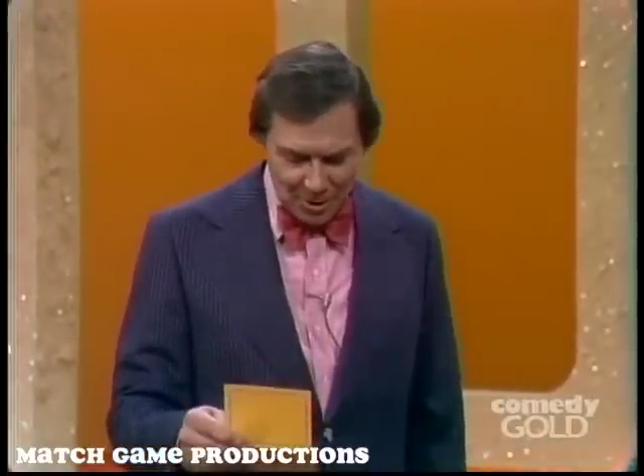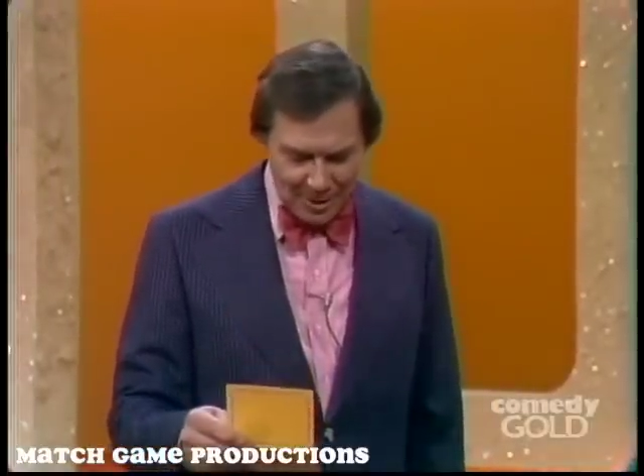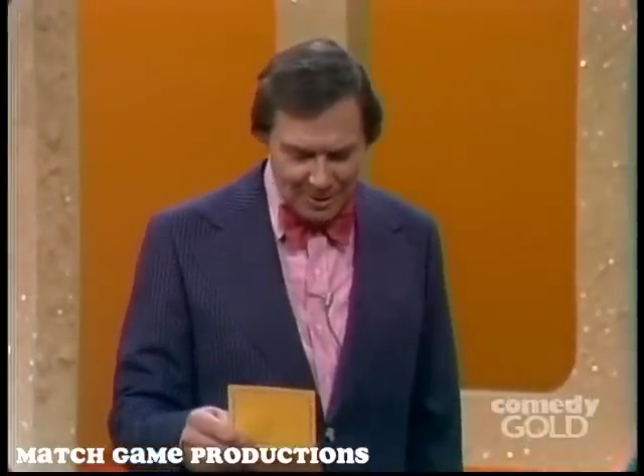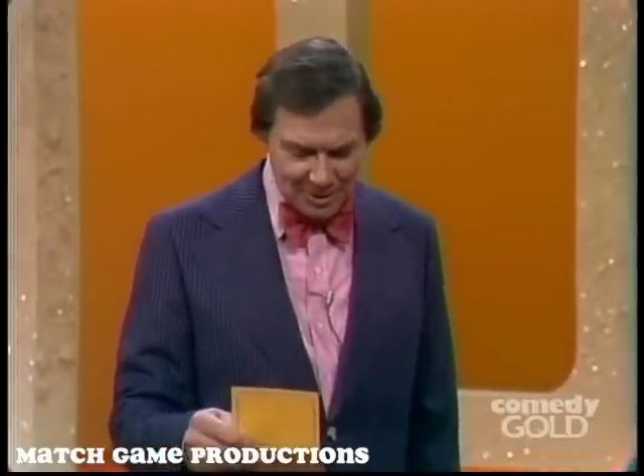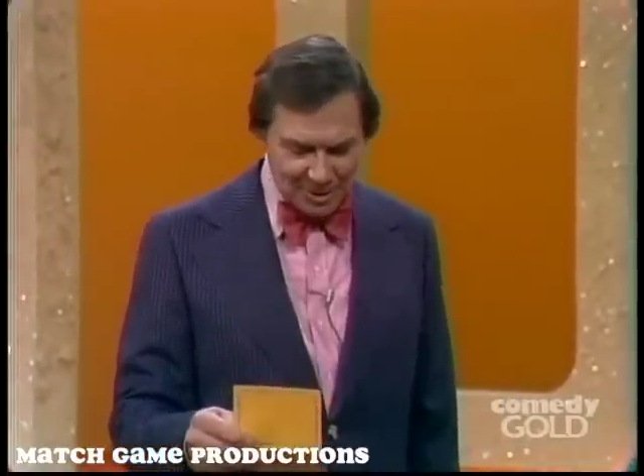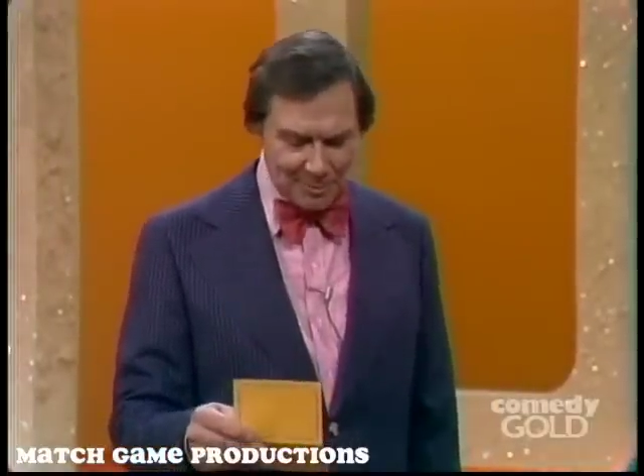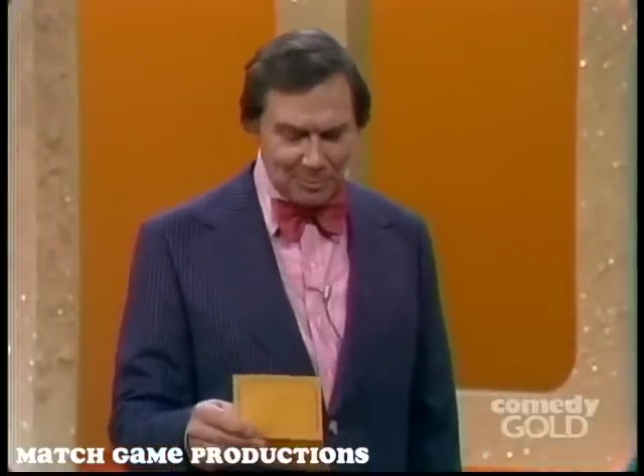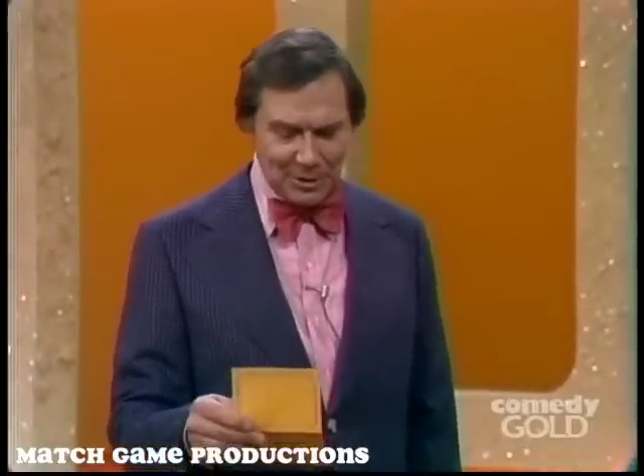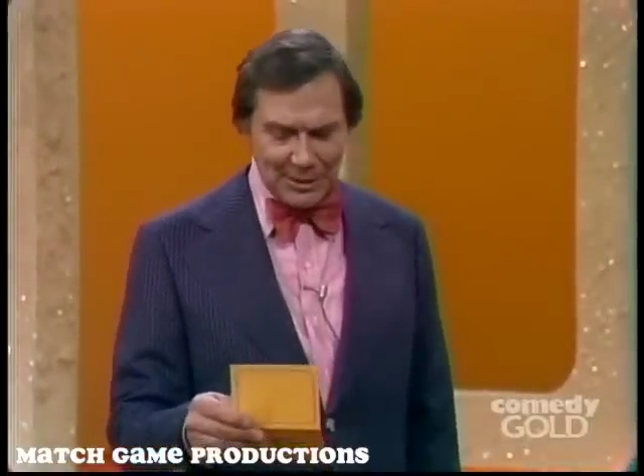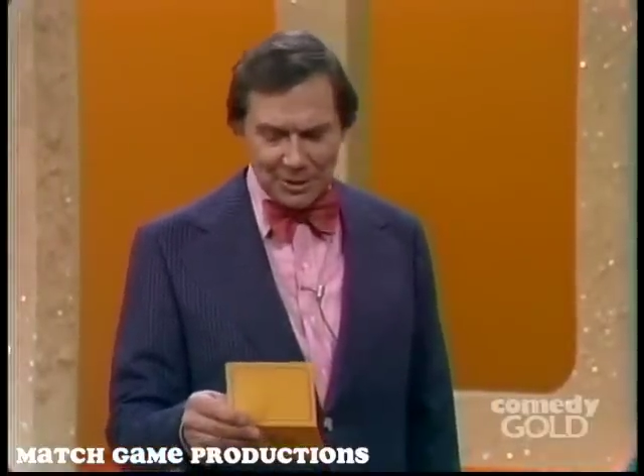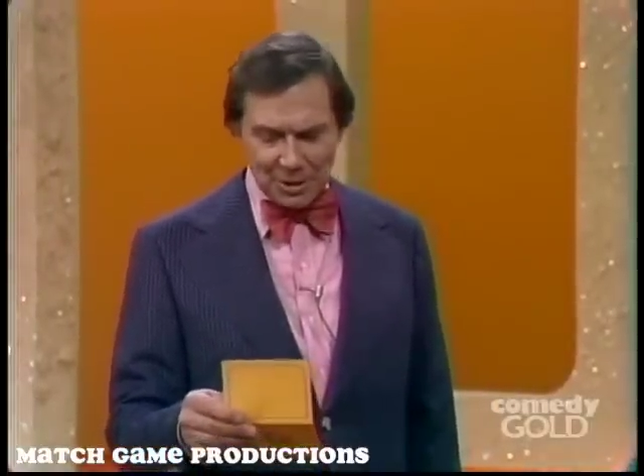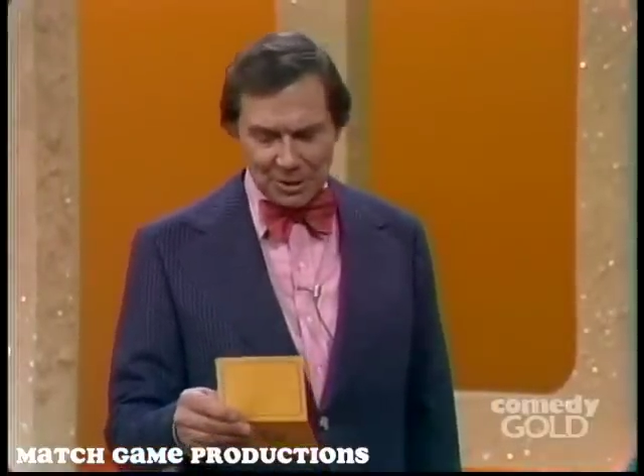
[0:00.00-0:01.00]
the
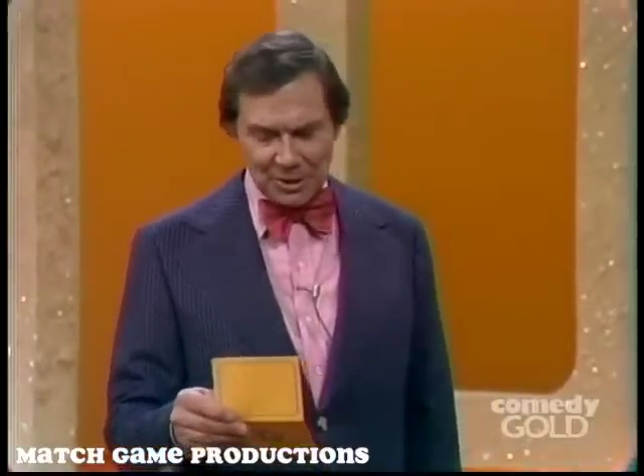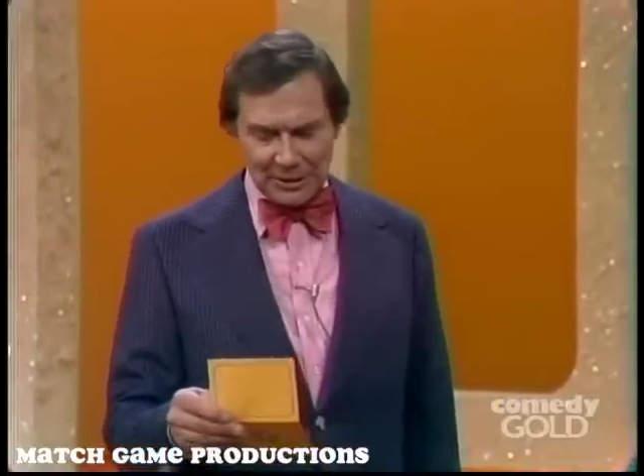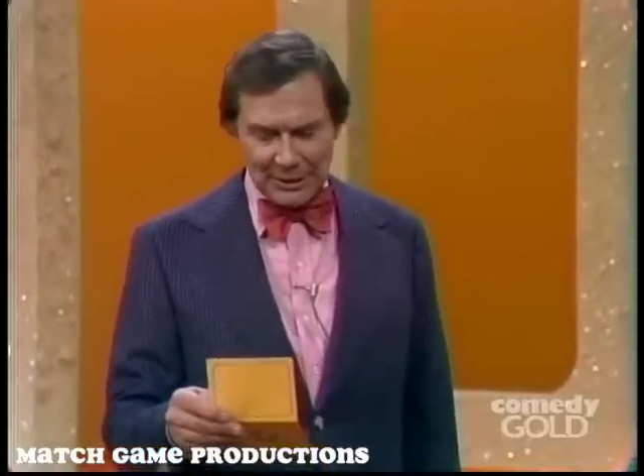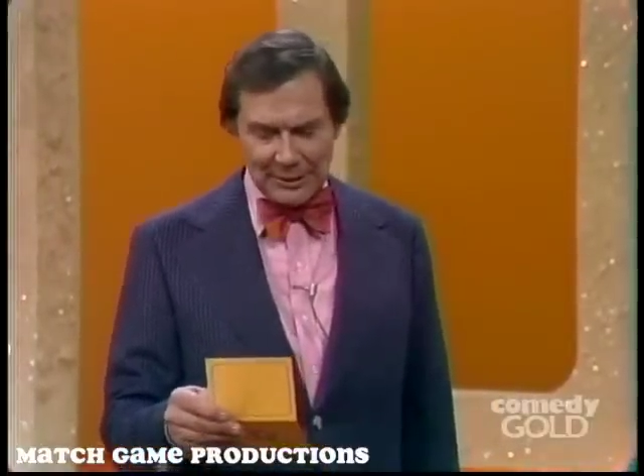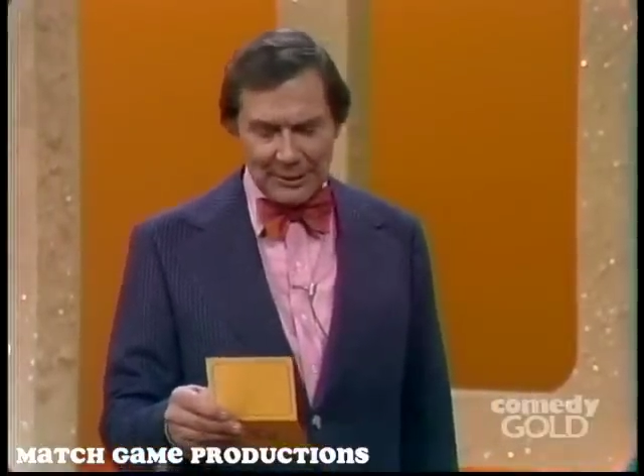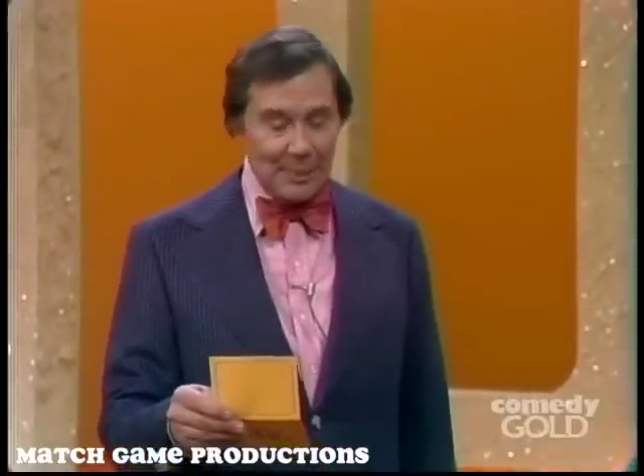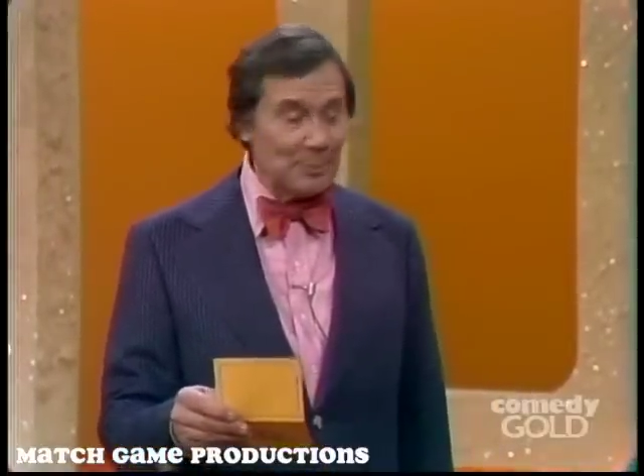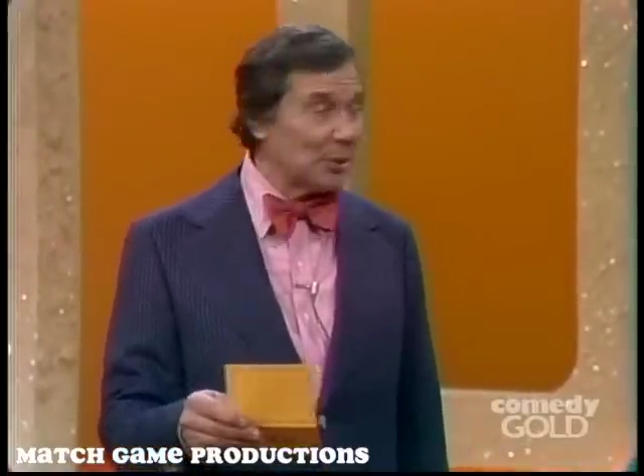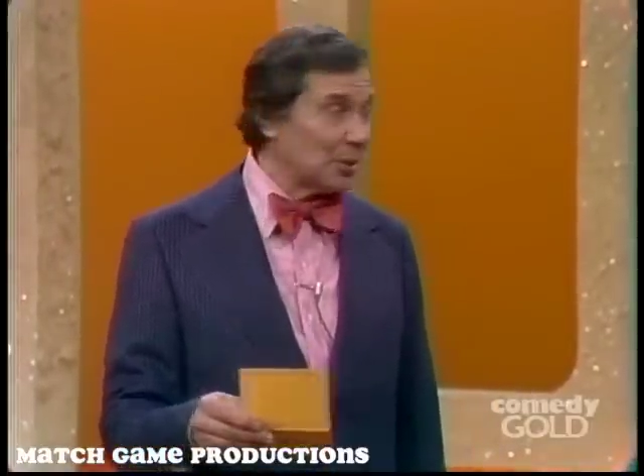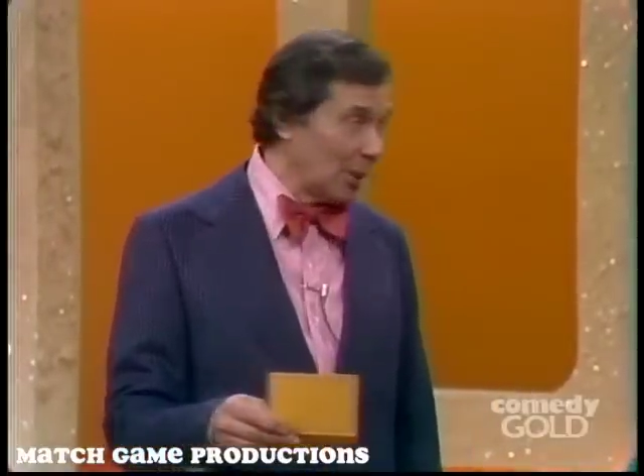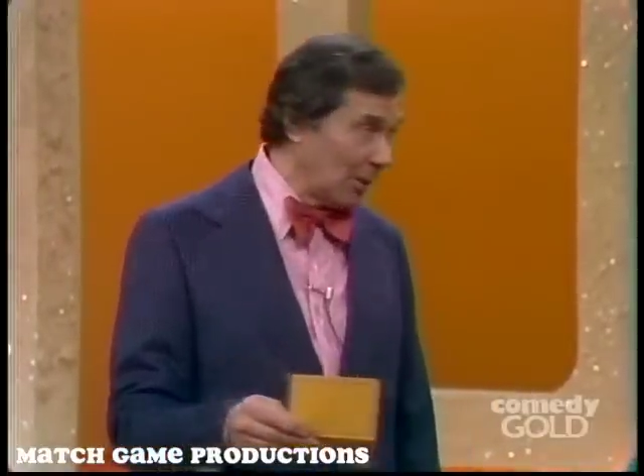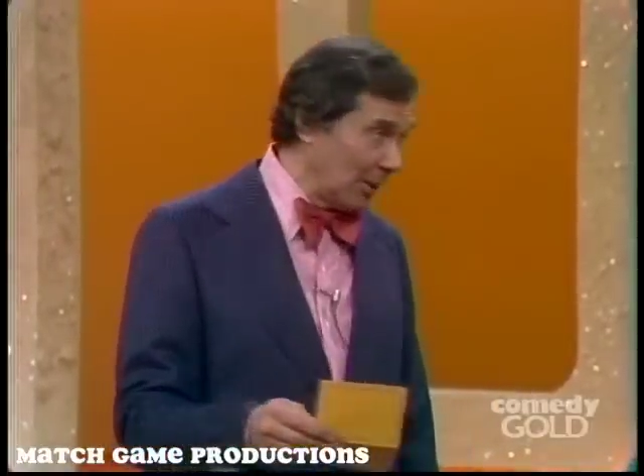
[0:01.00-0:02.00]
customs agent said, I'm
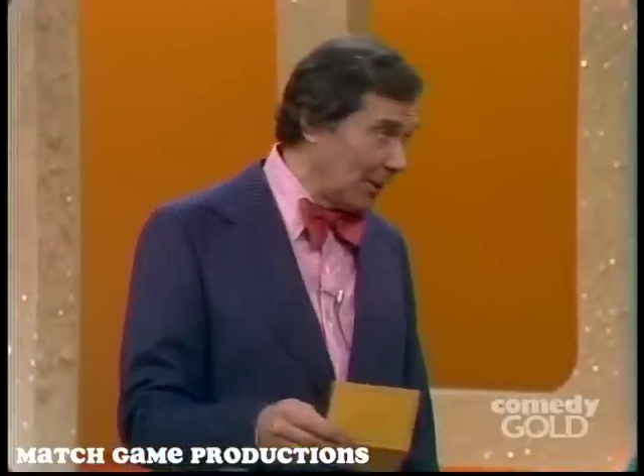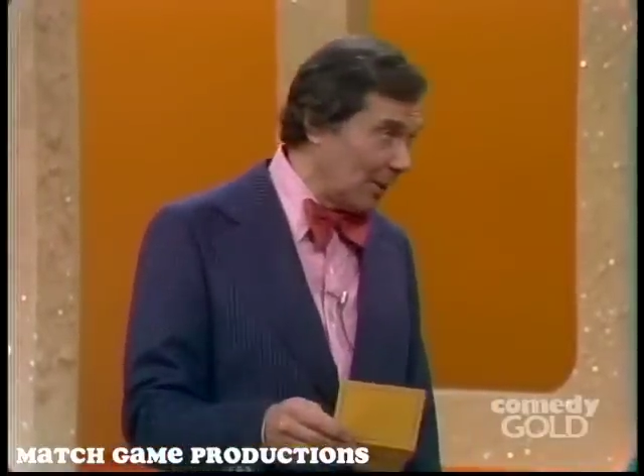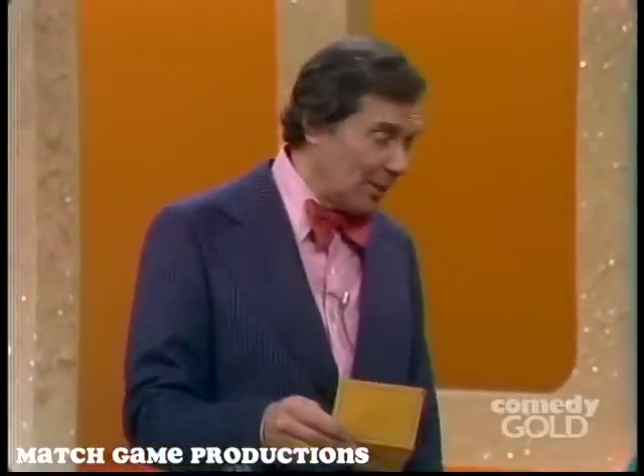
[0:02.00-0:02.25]
sorry,